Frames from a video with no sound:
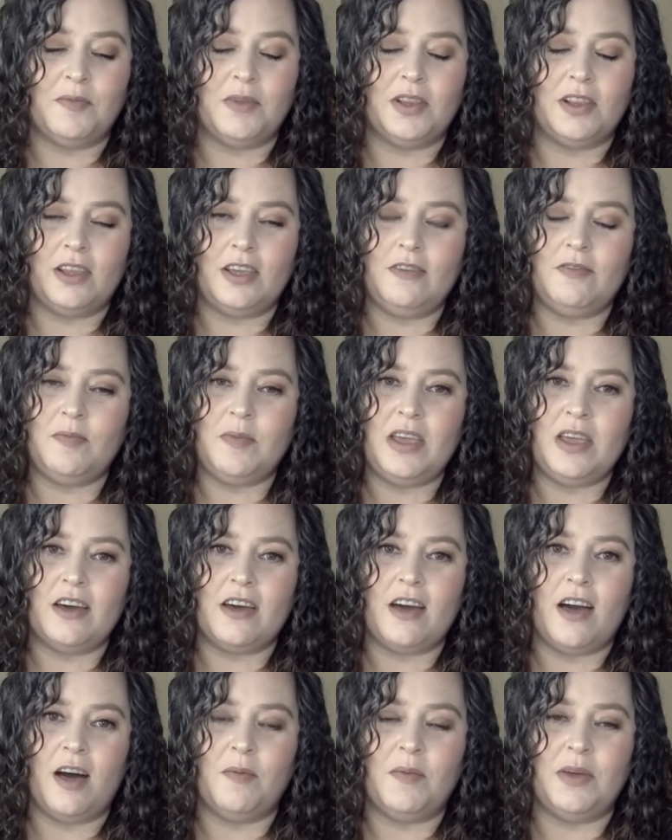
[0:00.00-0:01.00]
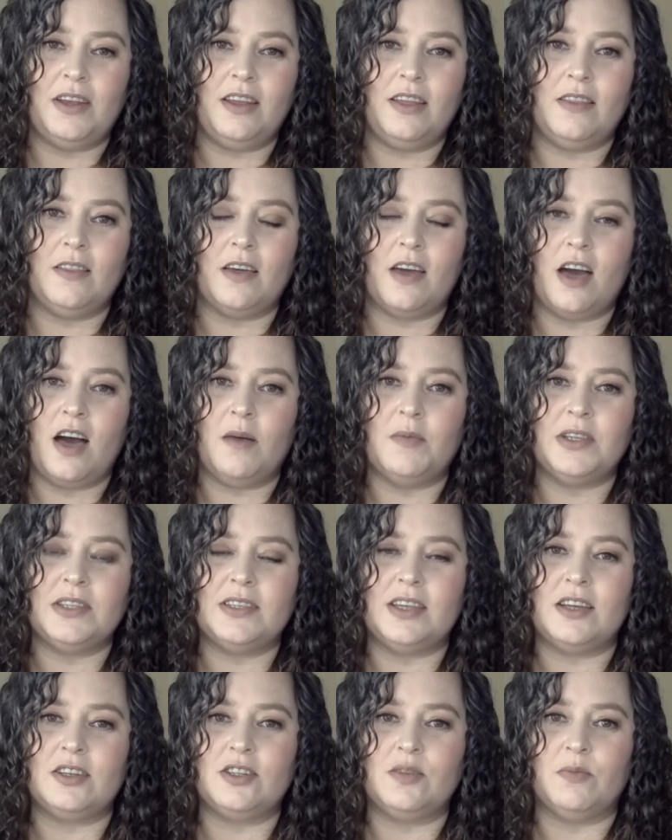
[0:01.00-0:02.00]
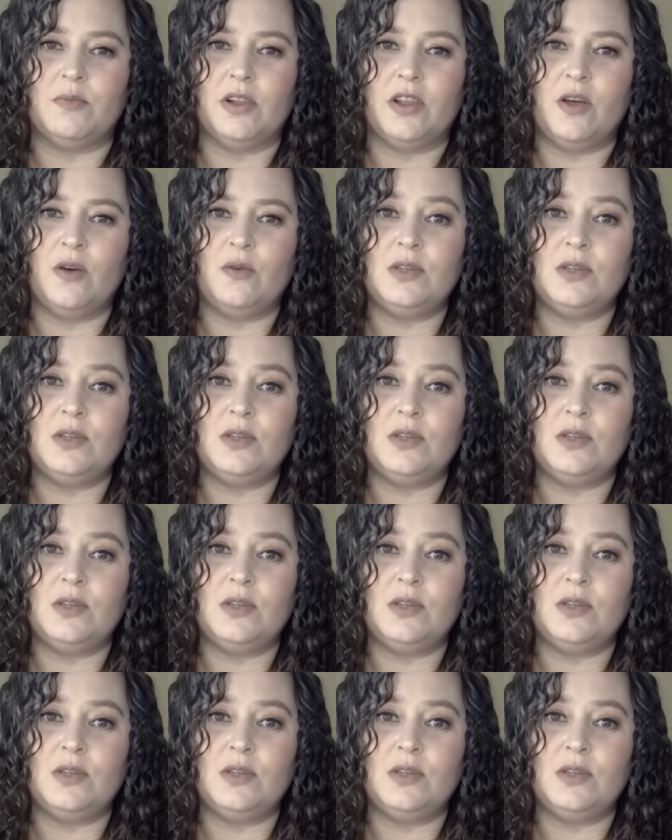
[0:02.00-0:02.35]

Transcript: Leave me a comment in the comment section below.